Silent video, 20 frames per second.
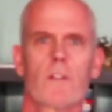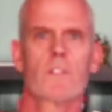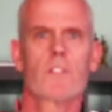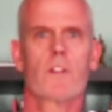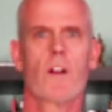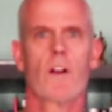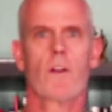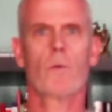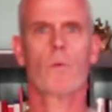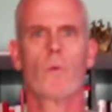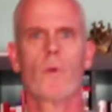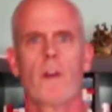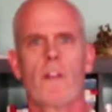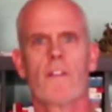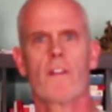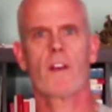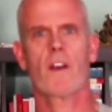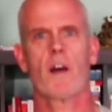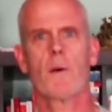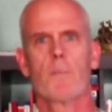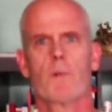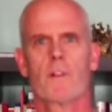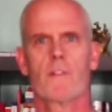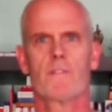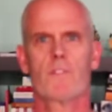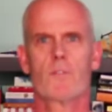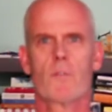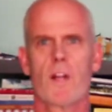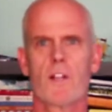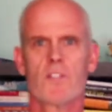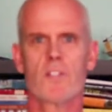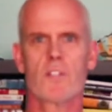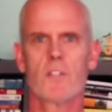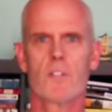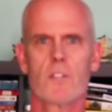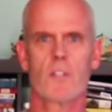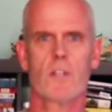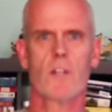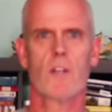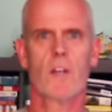to start with a couple of
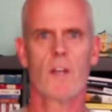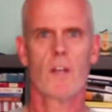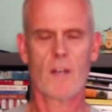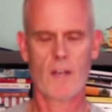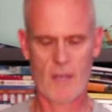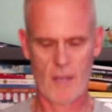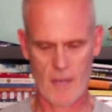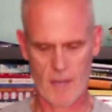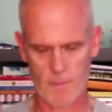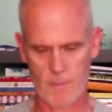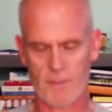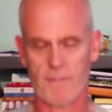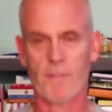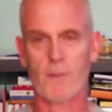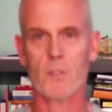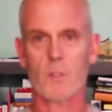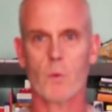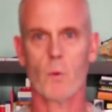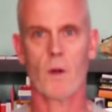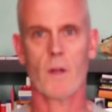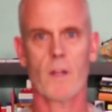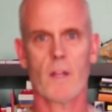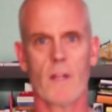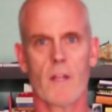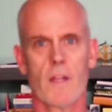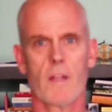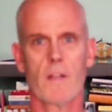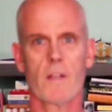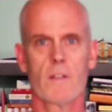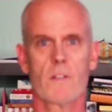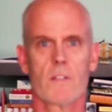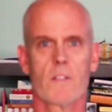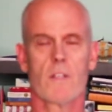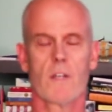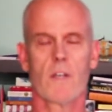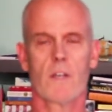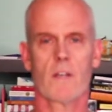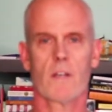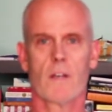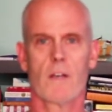stretches. The first one is
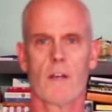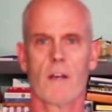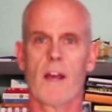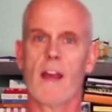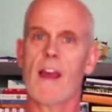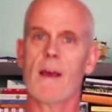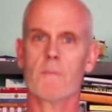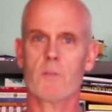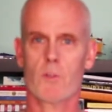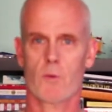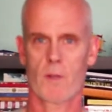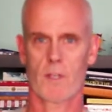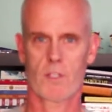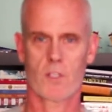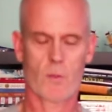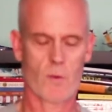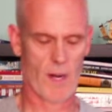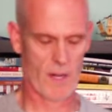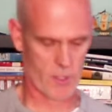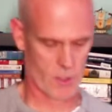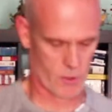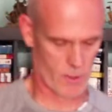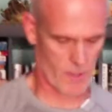a hamstring stretch.